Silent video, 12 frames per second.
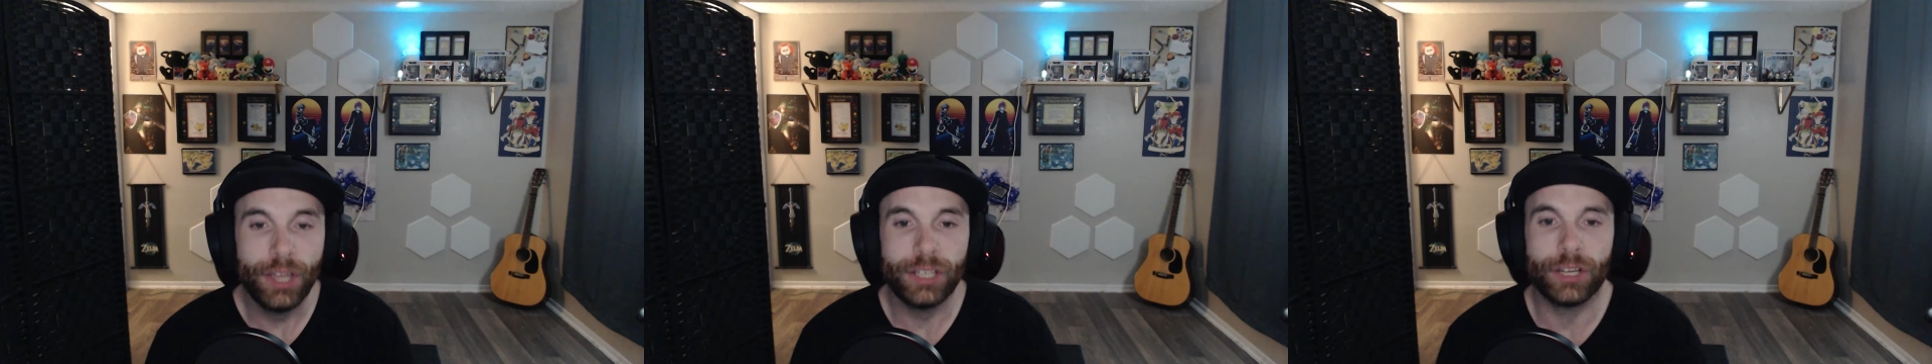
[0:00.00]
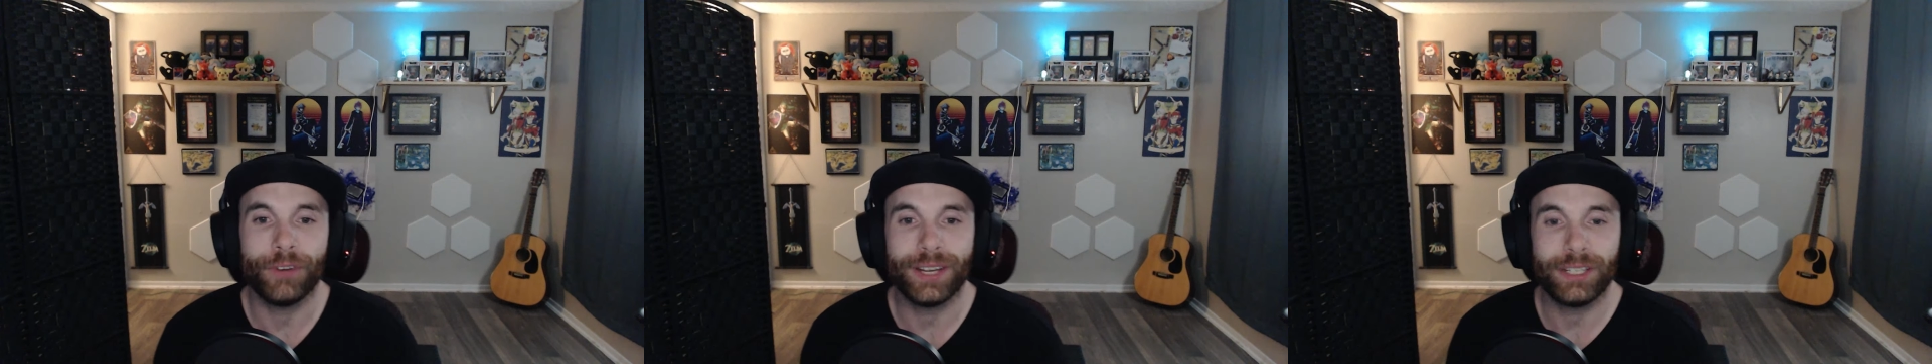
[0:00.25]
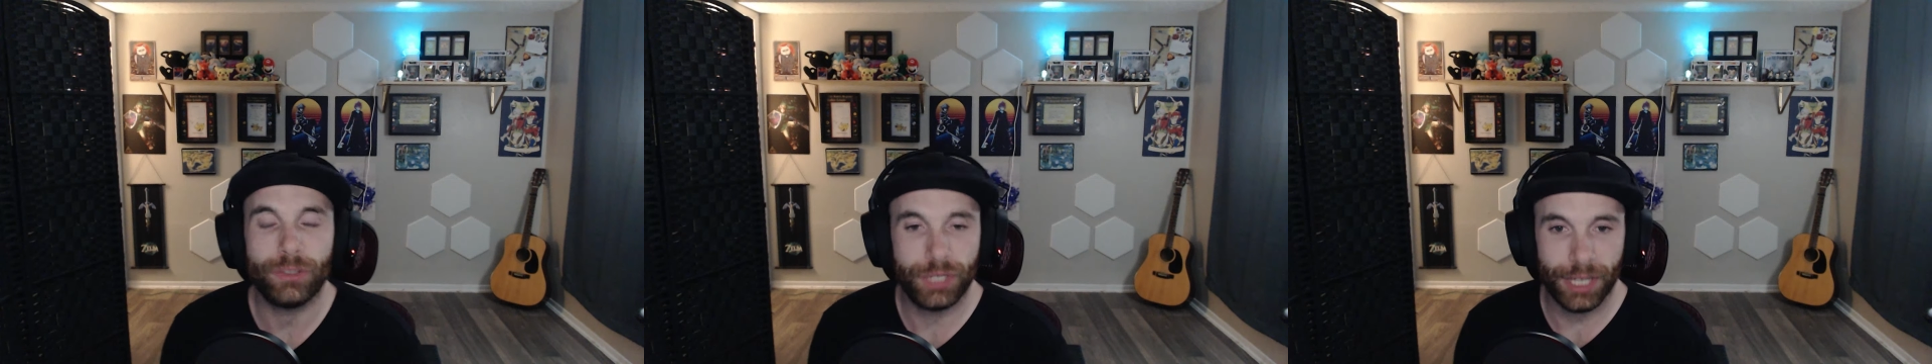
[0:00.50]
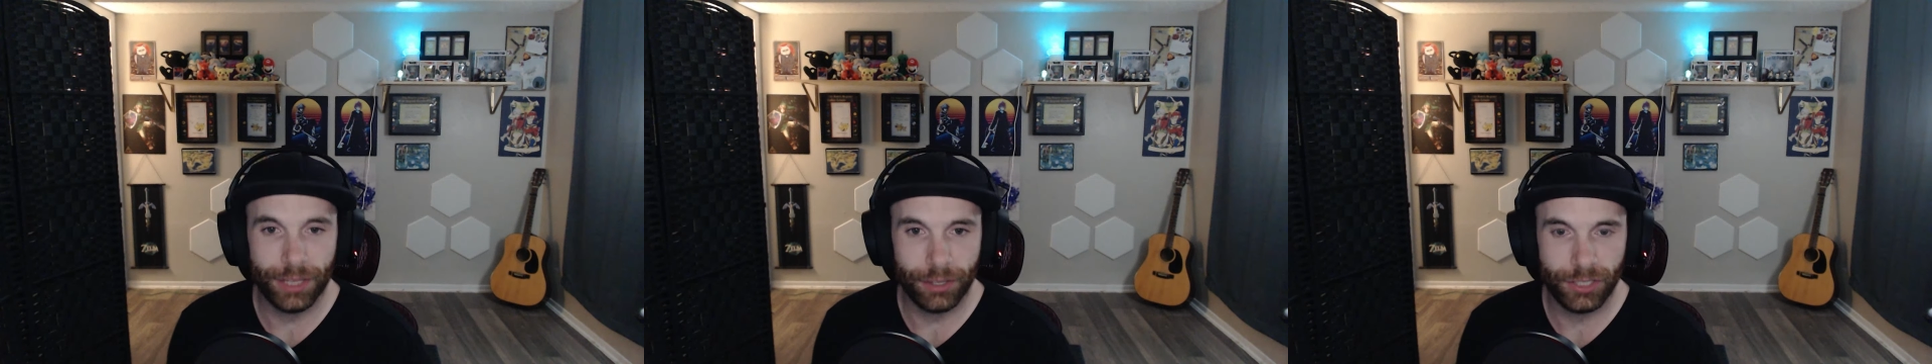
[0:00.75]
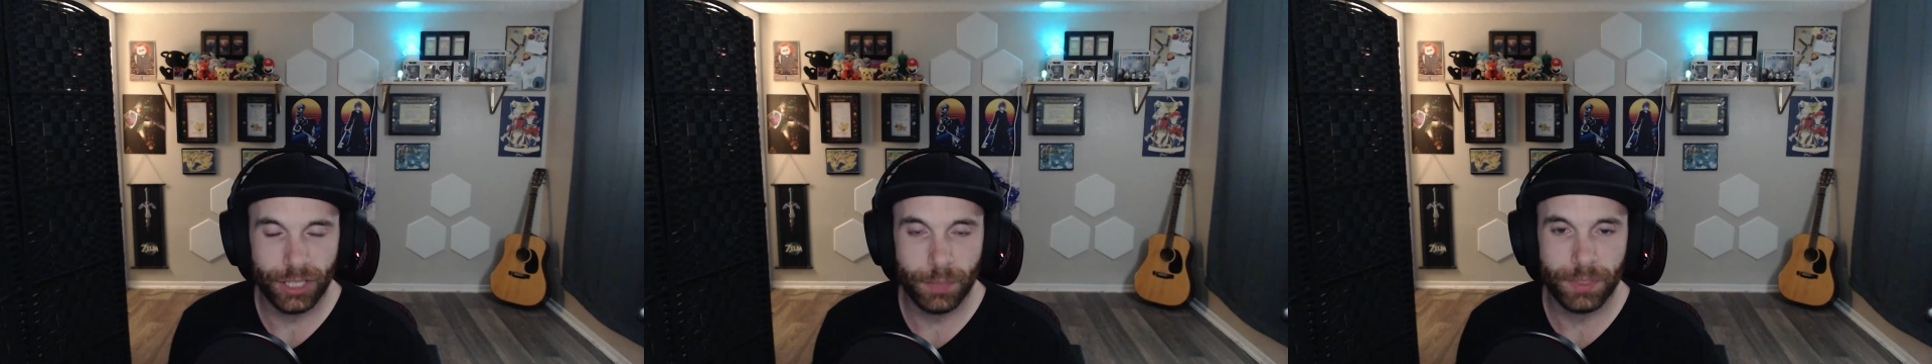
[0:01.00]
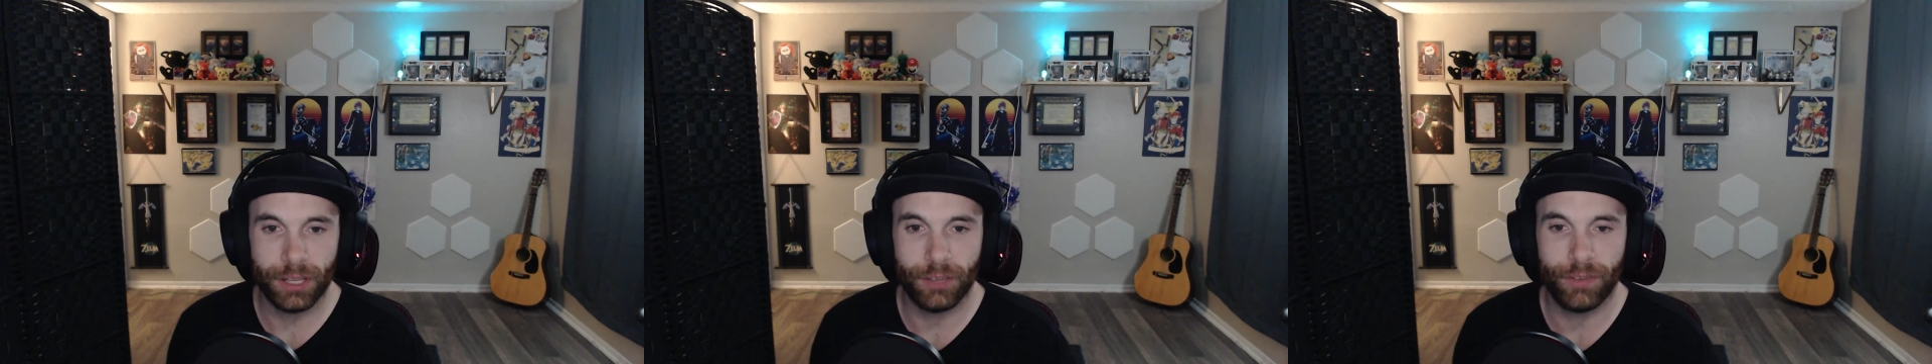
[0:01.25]
Don't forget to check the
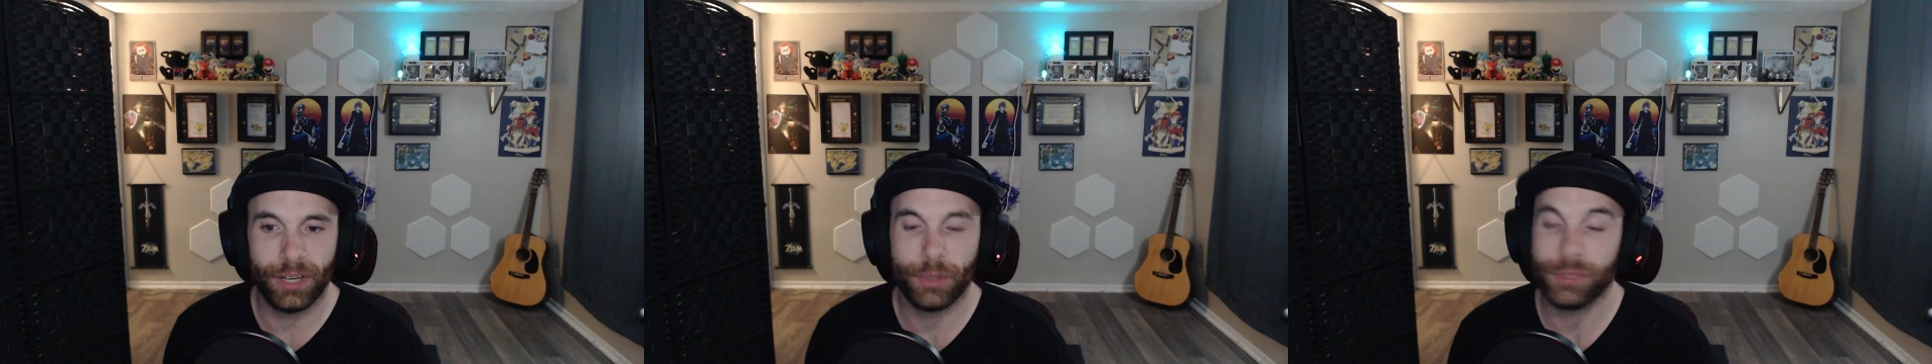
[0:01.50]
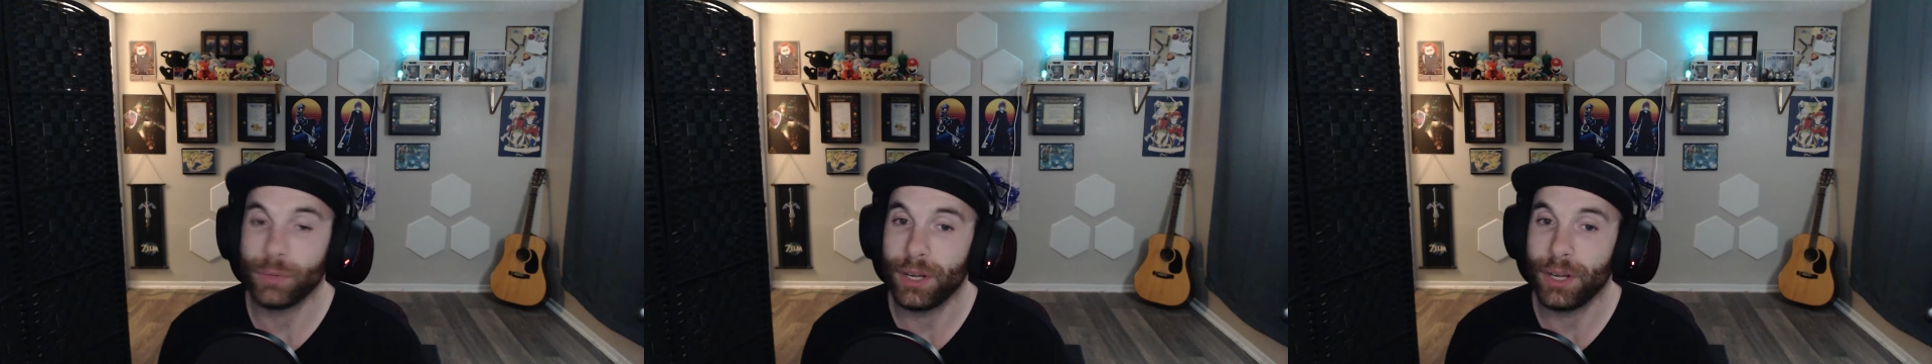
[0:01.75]
description of the video as well.